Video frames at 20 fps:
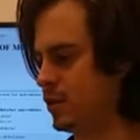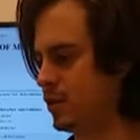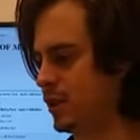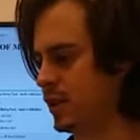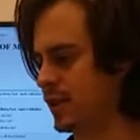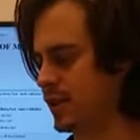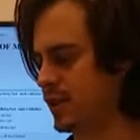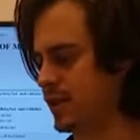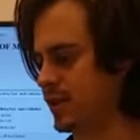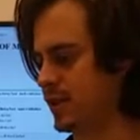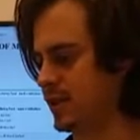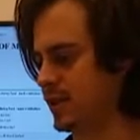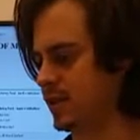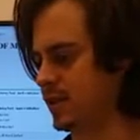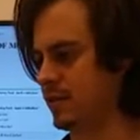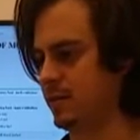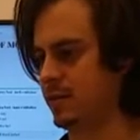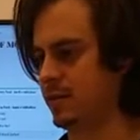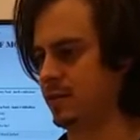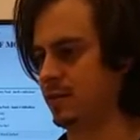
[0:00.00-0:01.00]

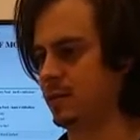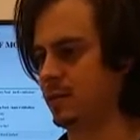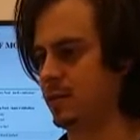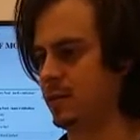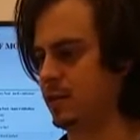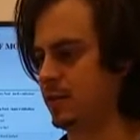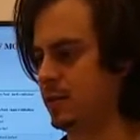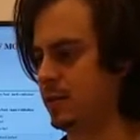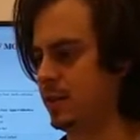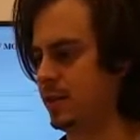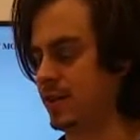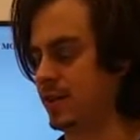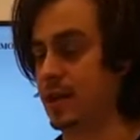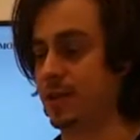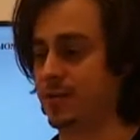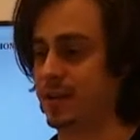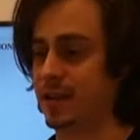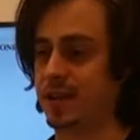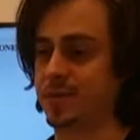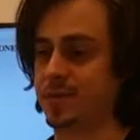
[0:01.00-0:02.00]
This is
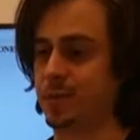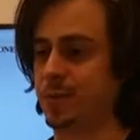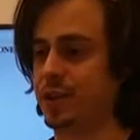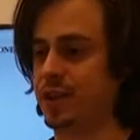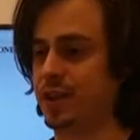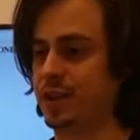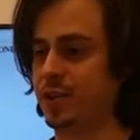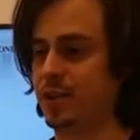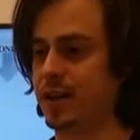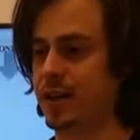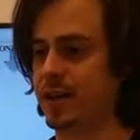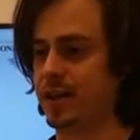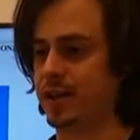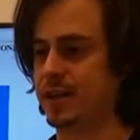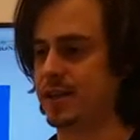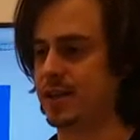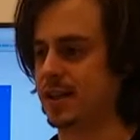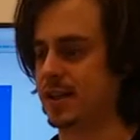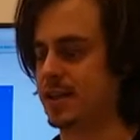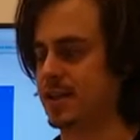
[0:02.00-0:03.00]
how things work in the United
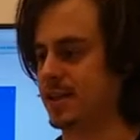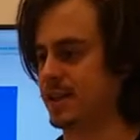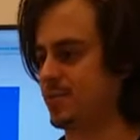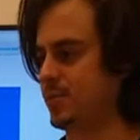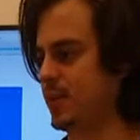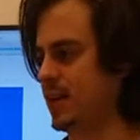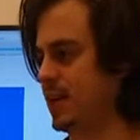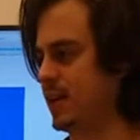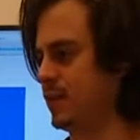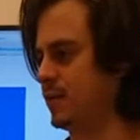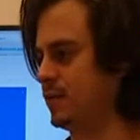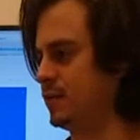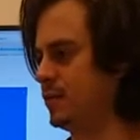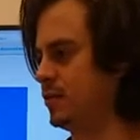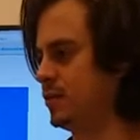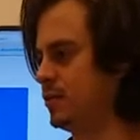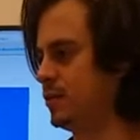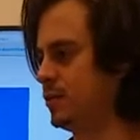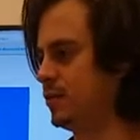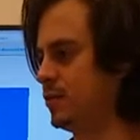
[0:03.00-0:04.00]
States as well.
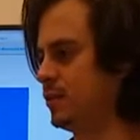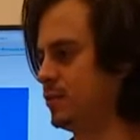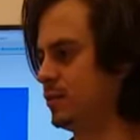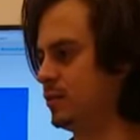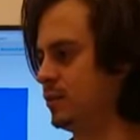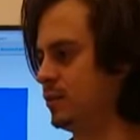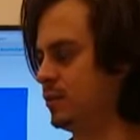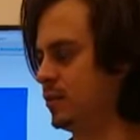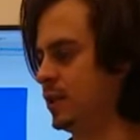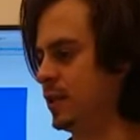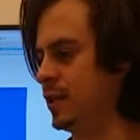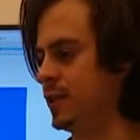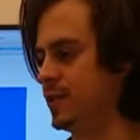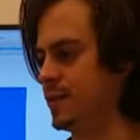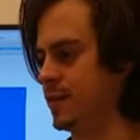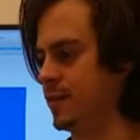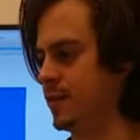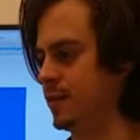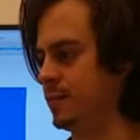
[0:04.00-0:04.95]
And